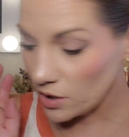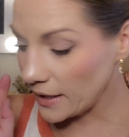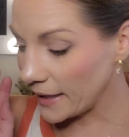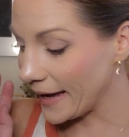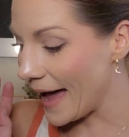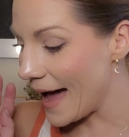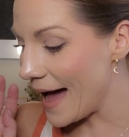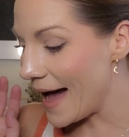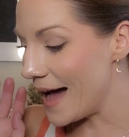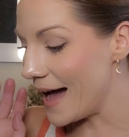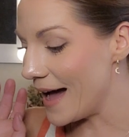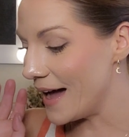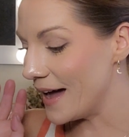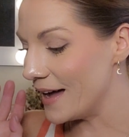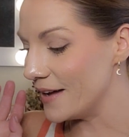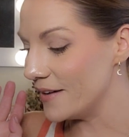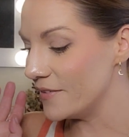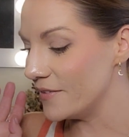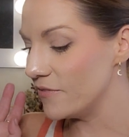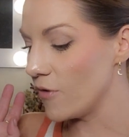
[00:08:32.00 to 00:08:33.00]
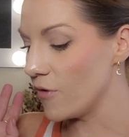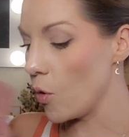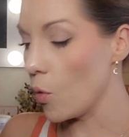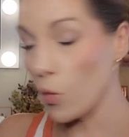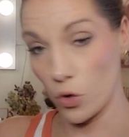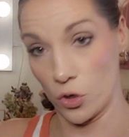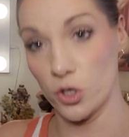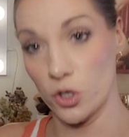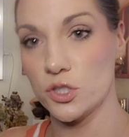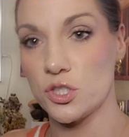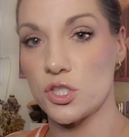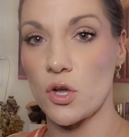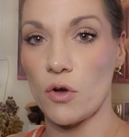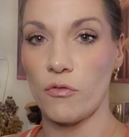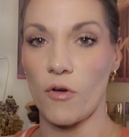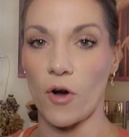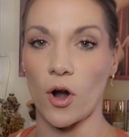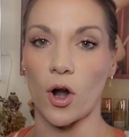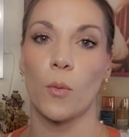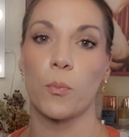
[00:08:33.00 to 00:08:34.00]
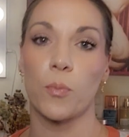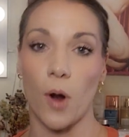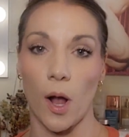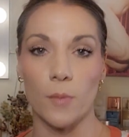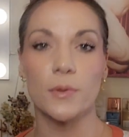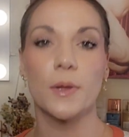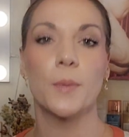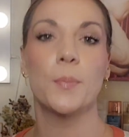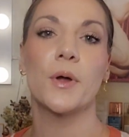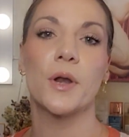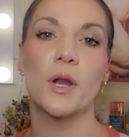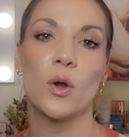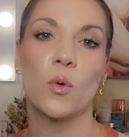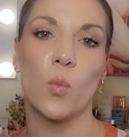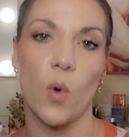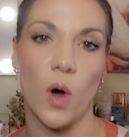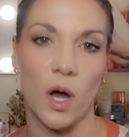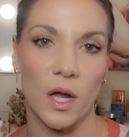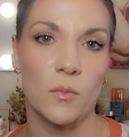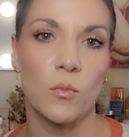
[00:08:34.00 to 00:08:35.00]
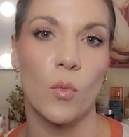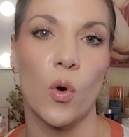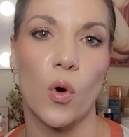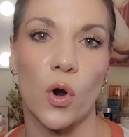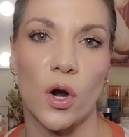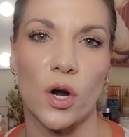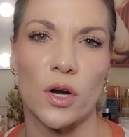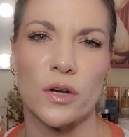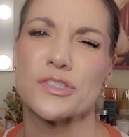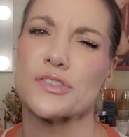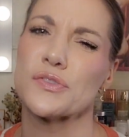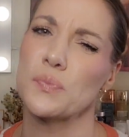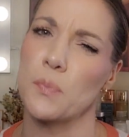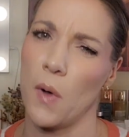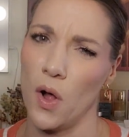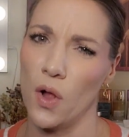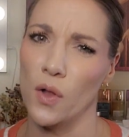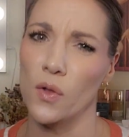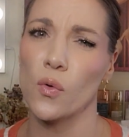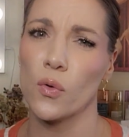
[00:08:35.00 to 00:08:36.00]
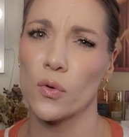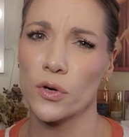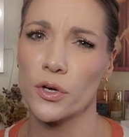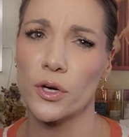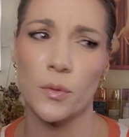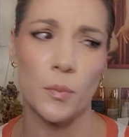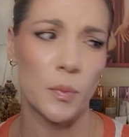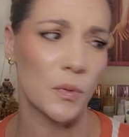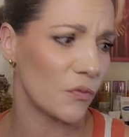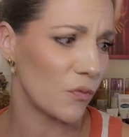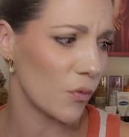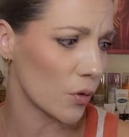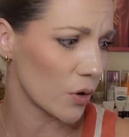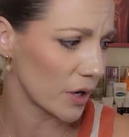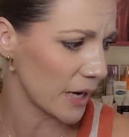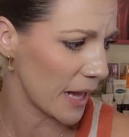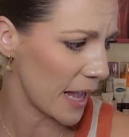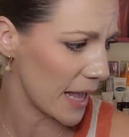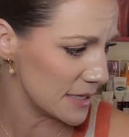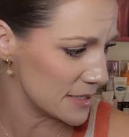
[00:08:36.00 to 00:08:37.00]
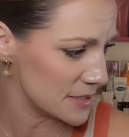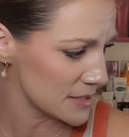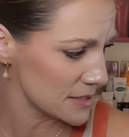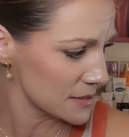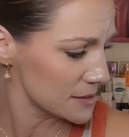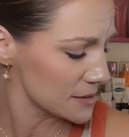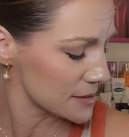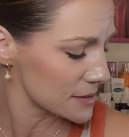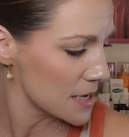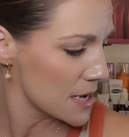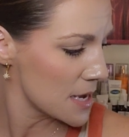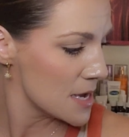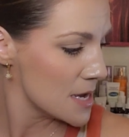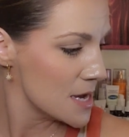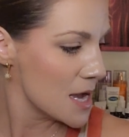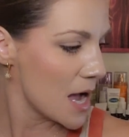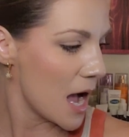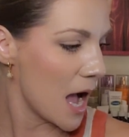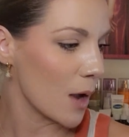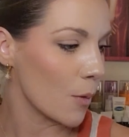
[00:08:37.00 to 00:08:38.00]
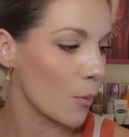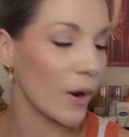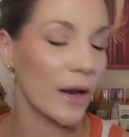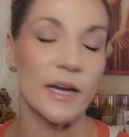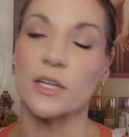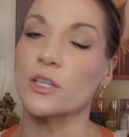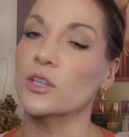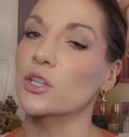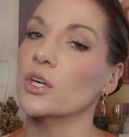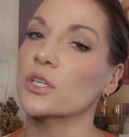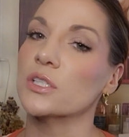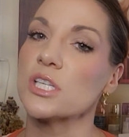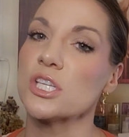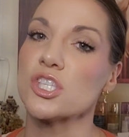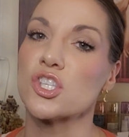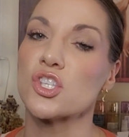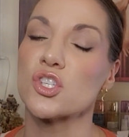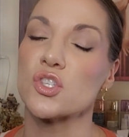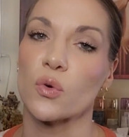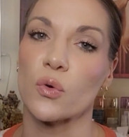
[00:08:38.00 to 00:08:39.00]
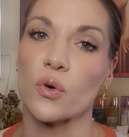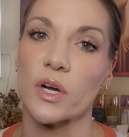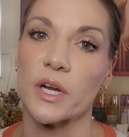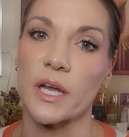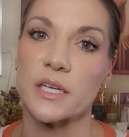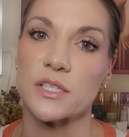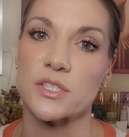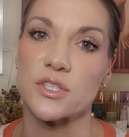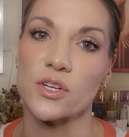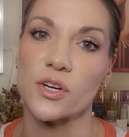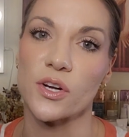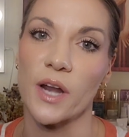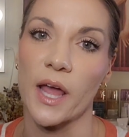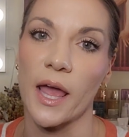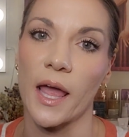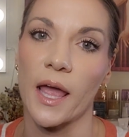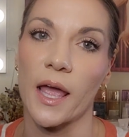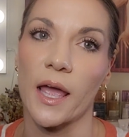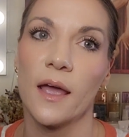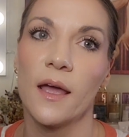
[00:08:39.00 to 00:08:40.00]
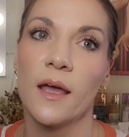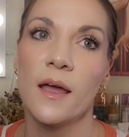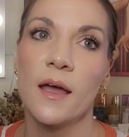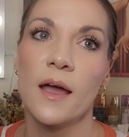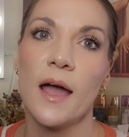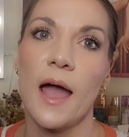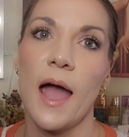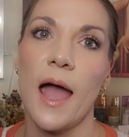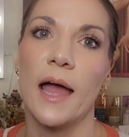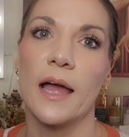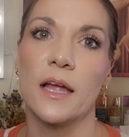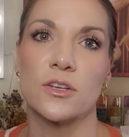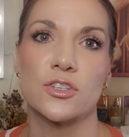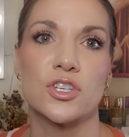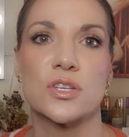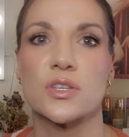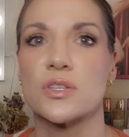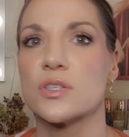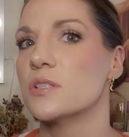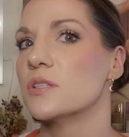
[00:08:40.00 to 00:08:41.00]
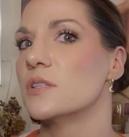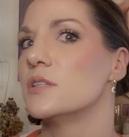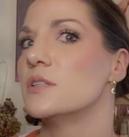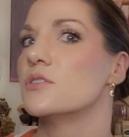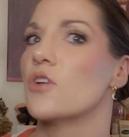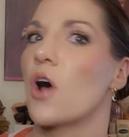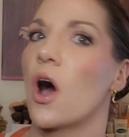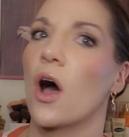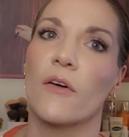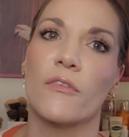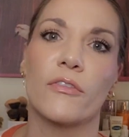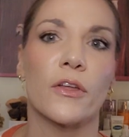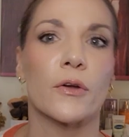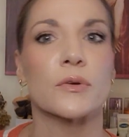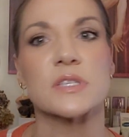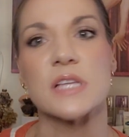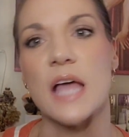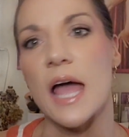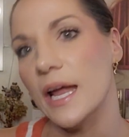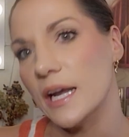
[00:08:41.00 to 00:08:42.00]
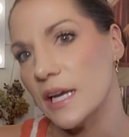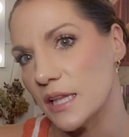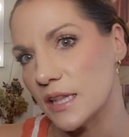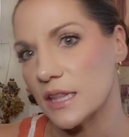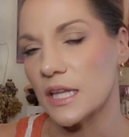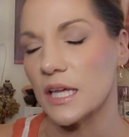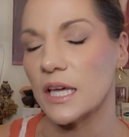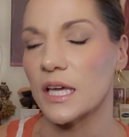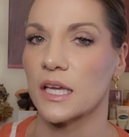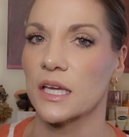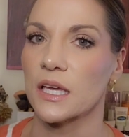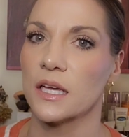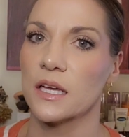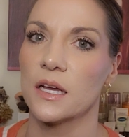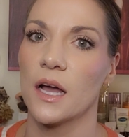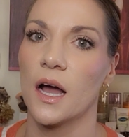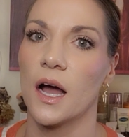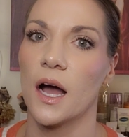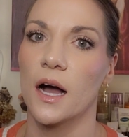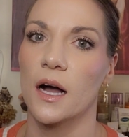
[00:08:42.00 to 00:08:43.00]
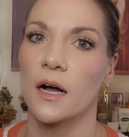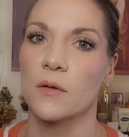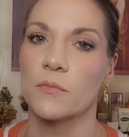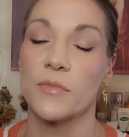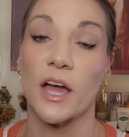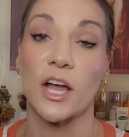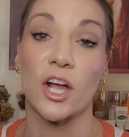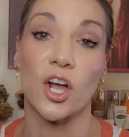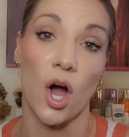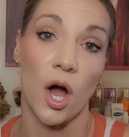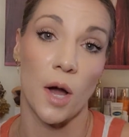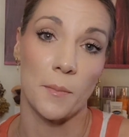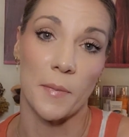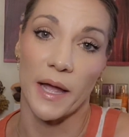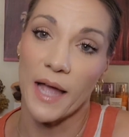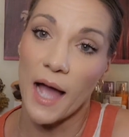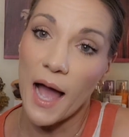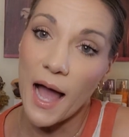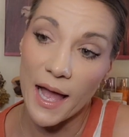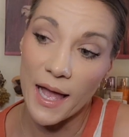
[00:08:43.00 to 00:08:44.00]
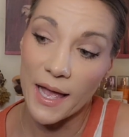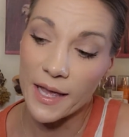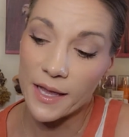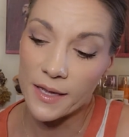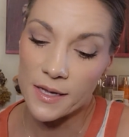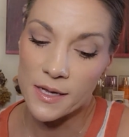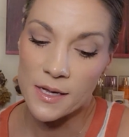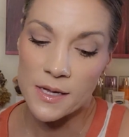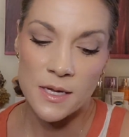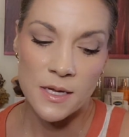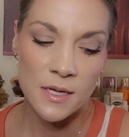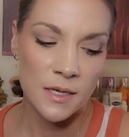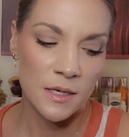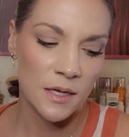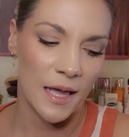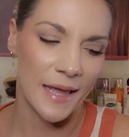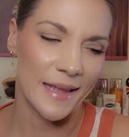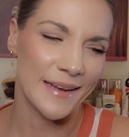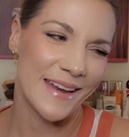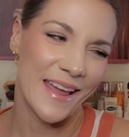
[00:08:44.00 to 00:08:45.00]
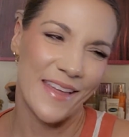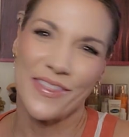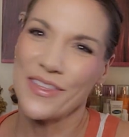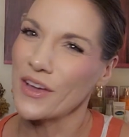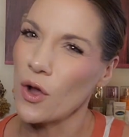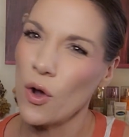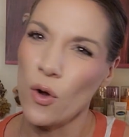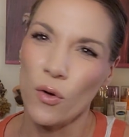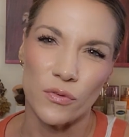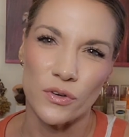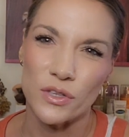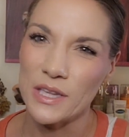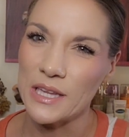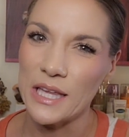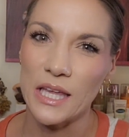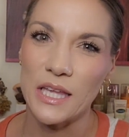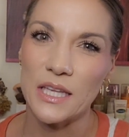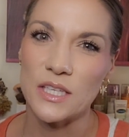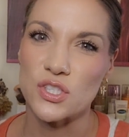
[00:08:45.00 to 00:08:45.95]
I have ordered so far. I'll probably put in one more small order before it ends. I went and looked in store yesterday and just saw if there was anything that caught my eye, and nothing overly.